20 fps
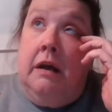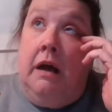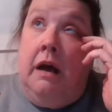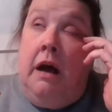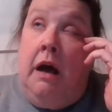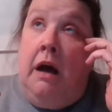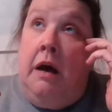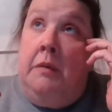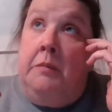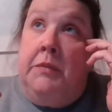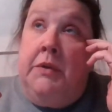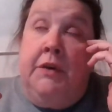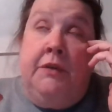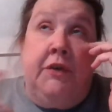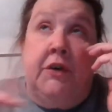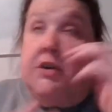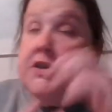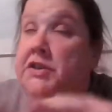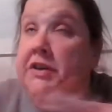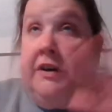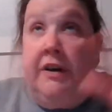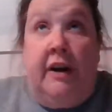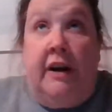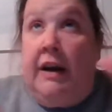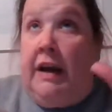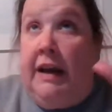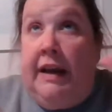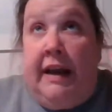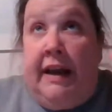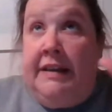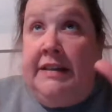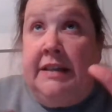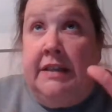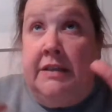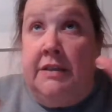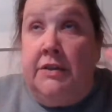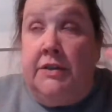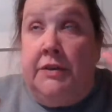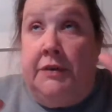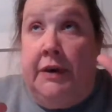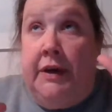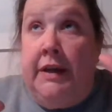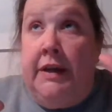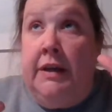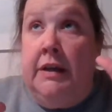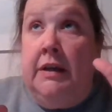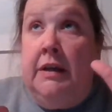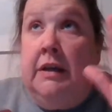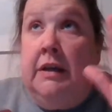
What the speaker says: the first year I didn't do it.